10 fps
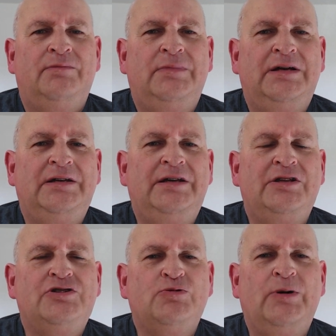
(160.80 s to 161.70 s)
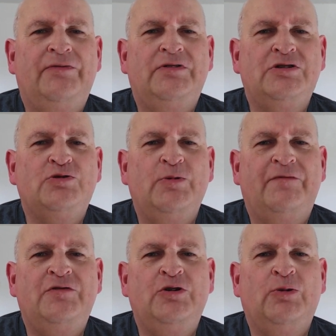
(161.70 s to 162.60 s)
mainly in Swift and
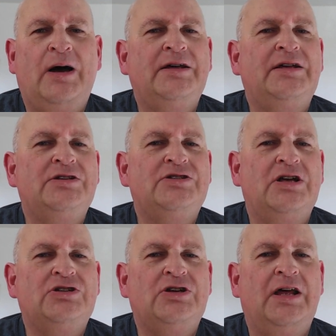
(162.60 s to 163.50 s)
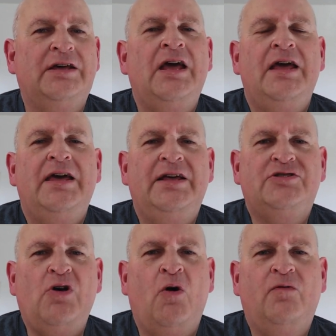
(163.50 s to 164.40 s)
Swift UI and such like.
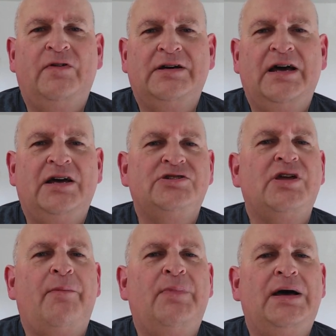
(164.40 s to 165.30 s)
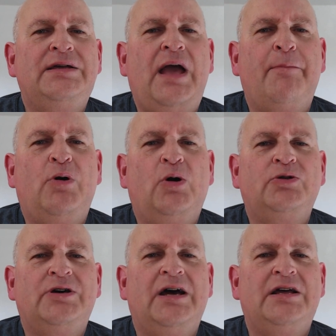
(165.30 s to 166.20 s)
It's Overcast, my
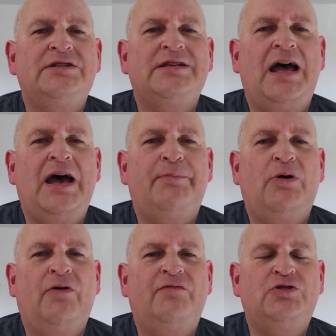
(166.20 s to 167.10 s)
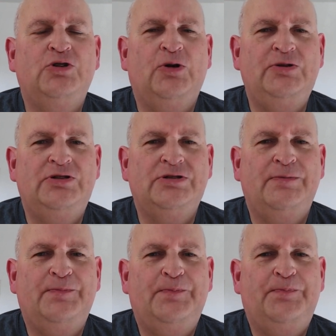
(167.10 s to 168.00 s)
podcast app of choice.
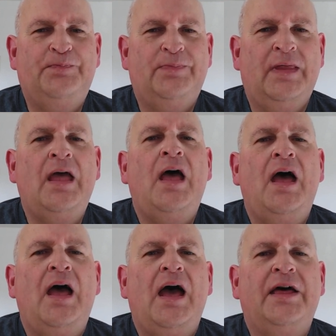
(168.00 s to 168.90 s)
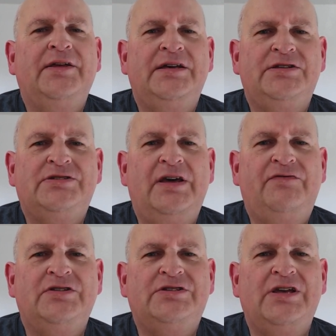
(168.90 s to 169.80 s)
I think it's safe
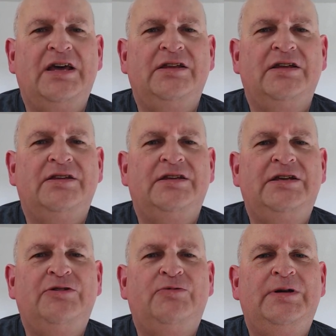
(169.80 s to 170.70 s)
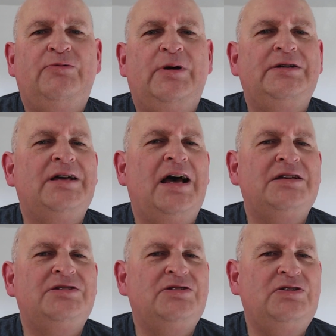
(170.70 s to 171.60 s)
to say that the rewrite
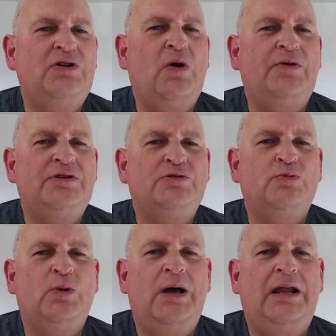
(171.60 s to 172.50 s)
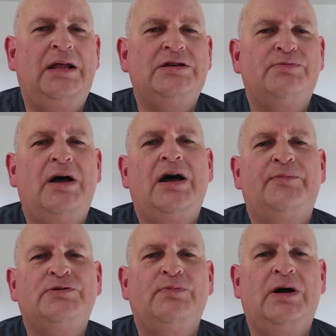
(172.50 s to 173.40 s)
hasn't gone as well as
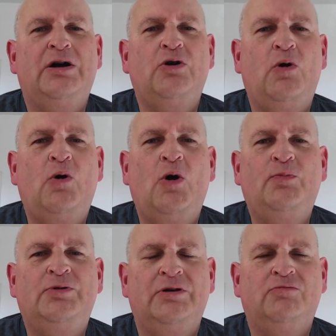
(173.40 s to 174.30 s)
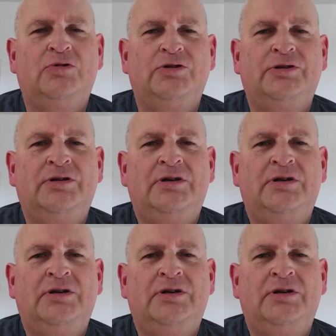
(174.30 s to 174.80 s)
perhaps Marco hoped it would.